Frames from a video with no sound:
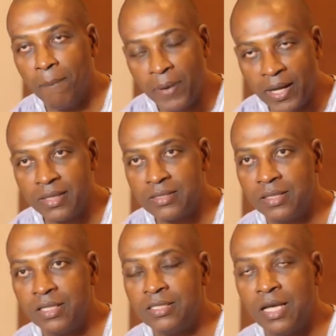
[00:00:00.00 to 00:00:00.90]
But
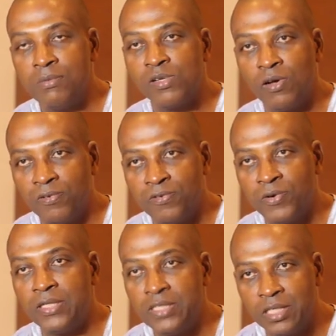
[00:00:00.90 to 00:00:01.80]
in terms of
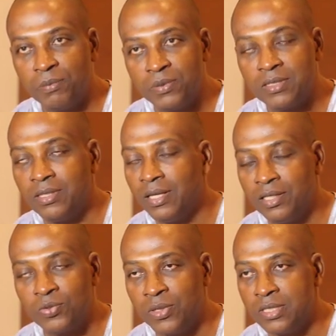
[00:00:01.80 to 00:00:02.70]
friendships,
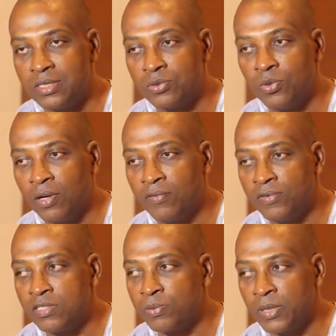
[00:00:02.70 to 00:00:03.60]
it was one of
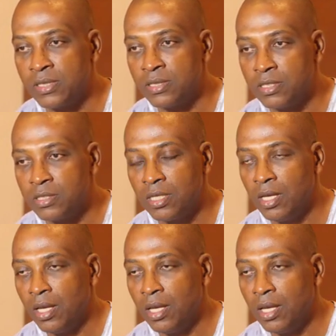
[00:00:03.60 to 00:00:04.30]
those places